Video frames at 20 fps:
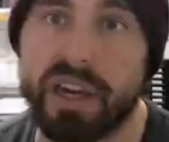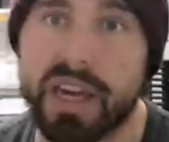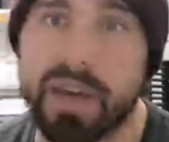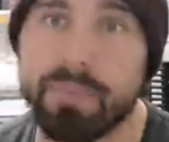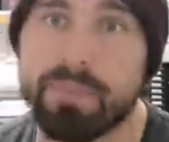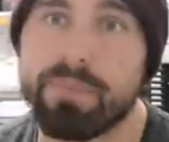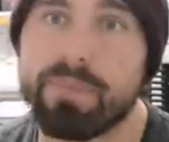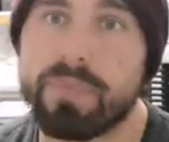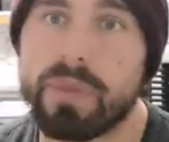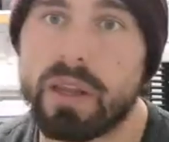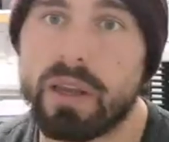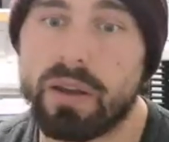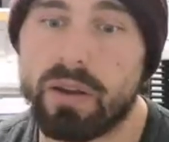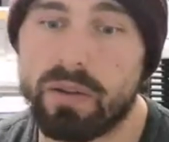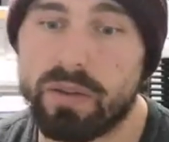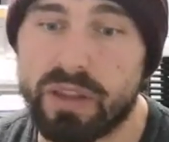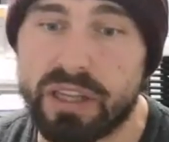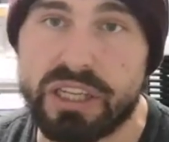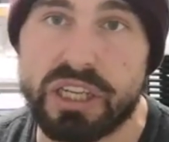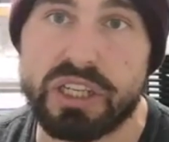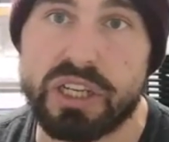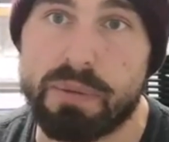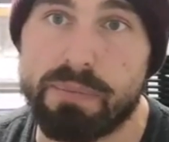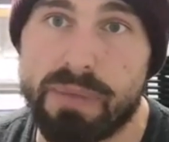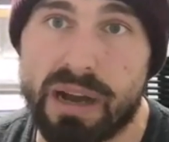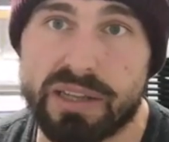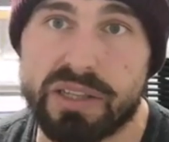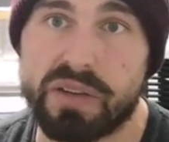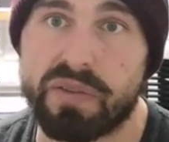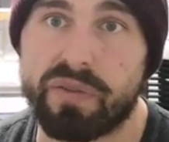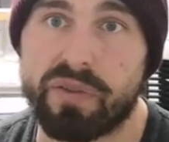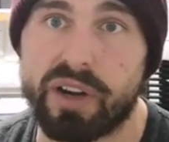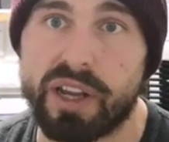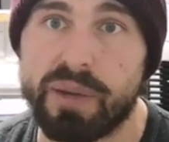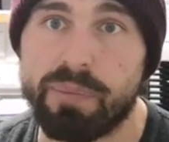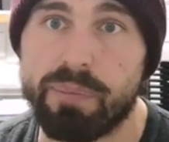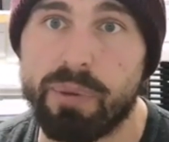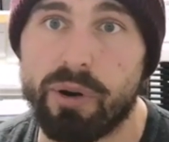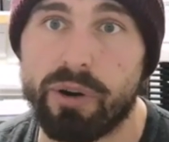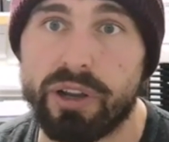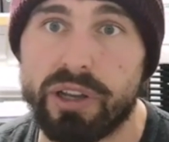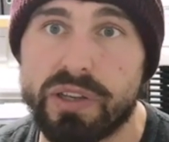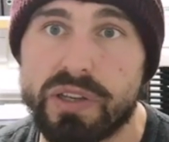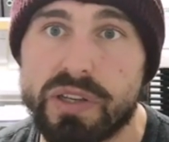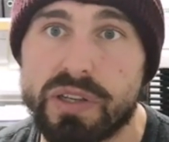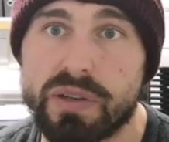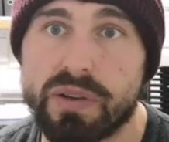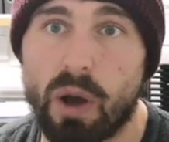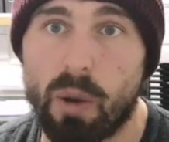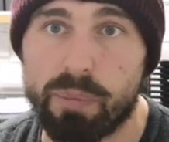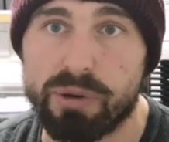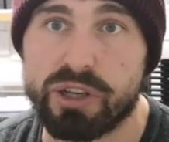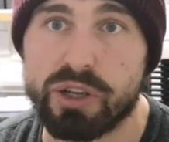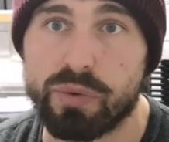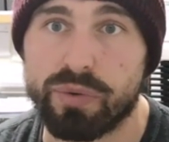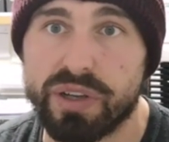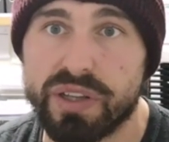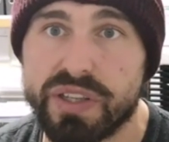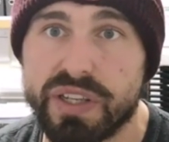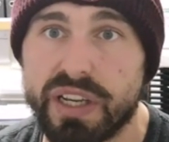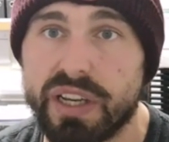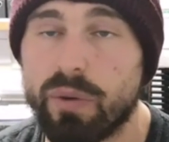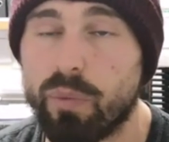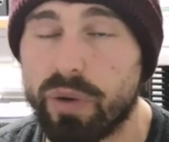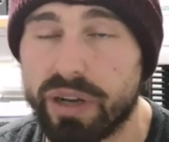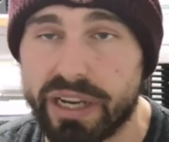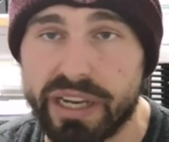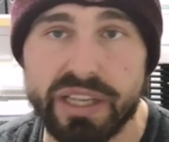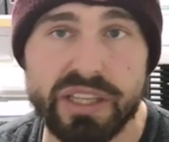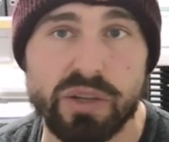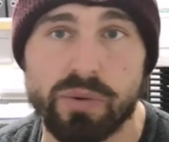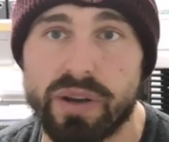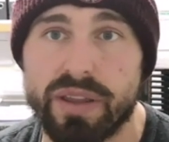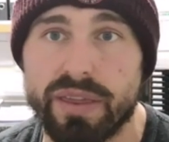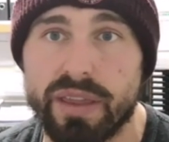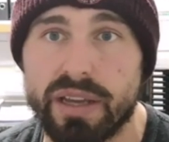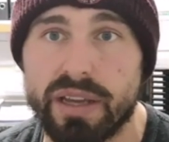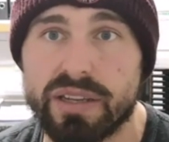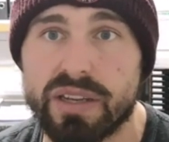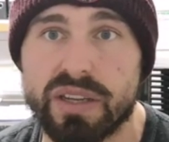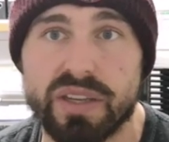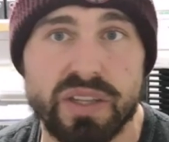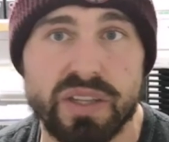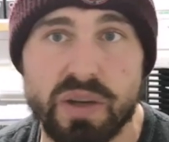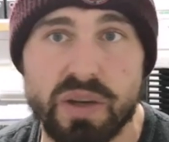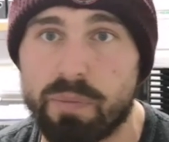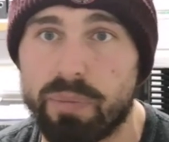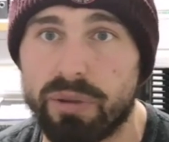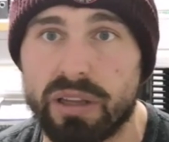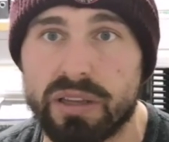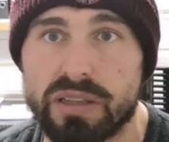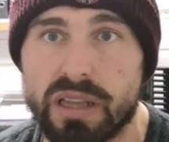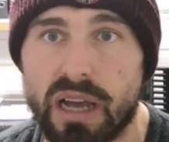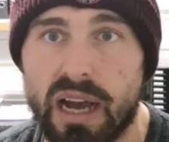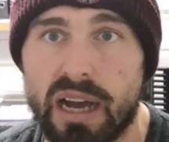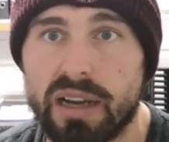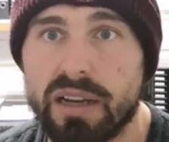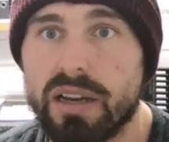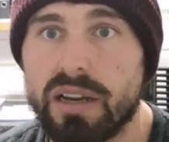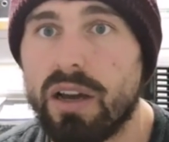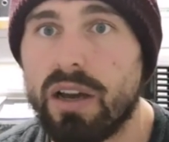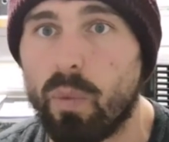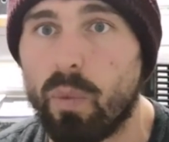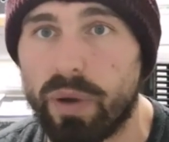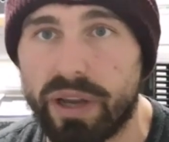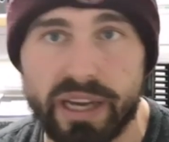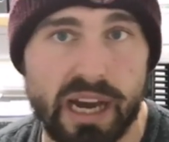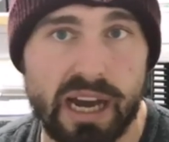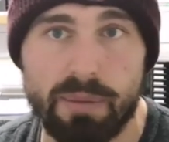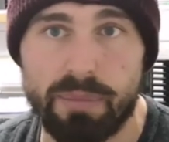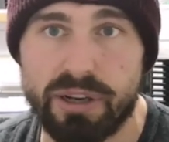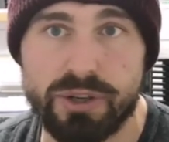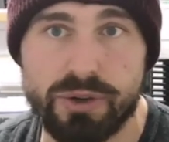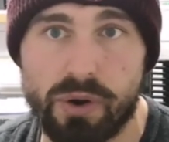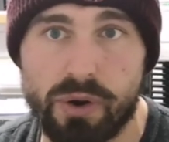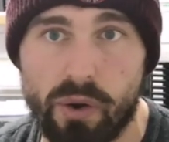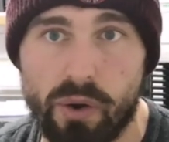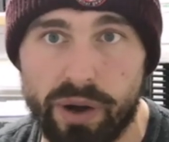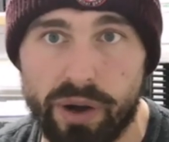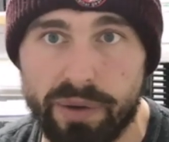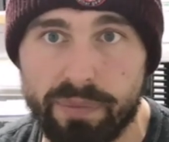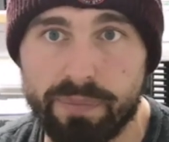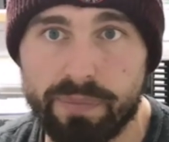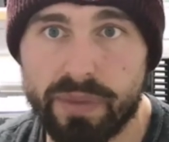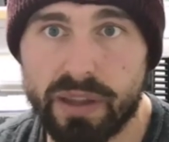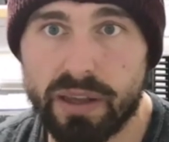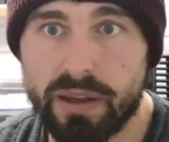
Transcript: game. This is a massive 3 points opportunity. We need to win this, as simple as that. We can't be drawing.